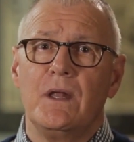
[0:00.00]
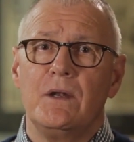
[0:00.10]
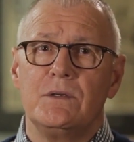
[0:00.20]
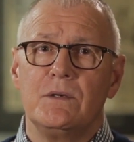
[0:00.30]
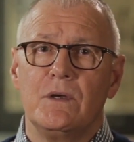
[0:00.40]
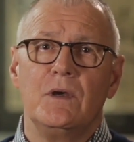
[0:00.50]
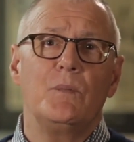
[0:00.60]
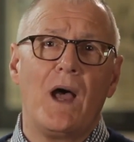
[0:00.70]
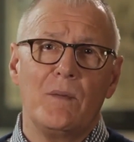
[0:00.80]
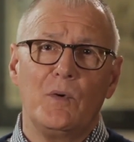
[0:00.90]
into a good
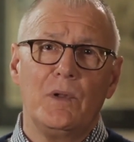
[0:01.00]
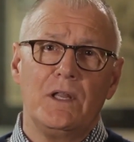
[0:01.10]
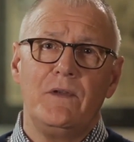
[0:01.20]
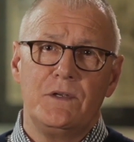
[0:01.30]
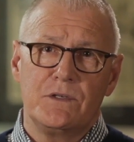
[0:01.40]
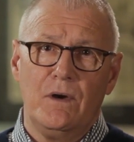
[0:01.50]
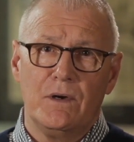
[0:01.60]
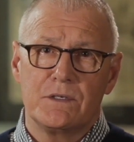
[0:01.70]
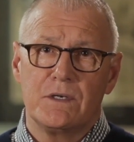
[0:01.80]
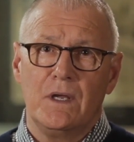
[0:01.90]
Bible believing
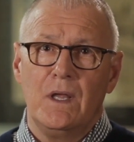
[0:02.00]
church.